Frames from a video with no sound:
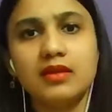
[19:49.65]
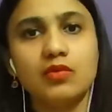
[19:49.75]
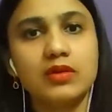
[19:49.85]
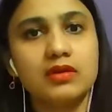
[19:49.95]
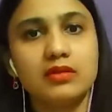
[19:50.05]

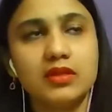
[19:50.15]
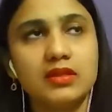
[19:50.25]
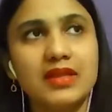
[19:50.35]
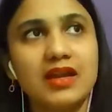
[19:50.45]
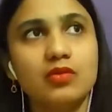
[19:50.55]
They were
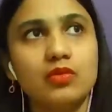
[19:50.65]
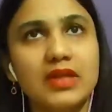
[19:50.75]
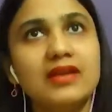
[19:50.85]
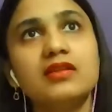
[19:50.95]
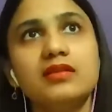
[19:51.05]

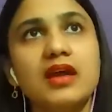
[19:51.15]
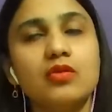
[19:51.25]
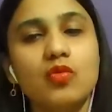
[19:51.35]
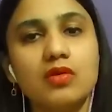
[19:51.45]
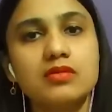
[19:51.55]

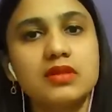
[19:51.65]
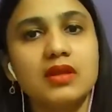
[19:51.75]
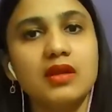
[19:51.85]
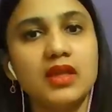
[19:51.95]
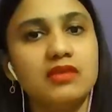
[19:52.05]
that wasn't
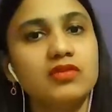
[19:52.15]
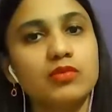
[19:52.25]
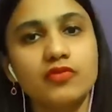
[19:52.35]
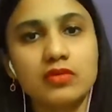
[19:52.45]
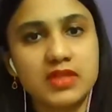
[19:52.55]
there
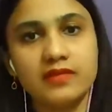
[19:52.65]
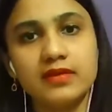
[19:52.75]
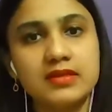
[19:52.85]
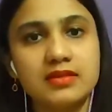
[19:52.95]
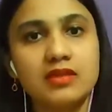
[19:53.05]
even before
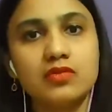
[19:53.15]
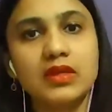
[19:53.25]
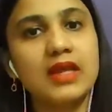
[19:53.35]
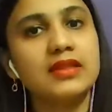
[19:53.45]
17th century,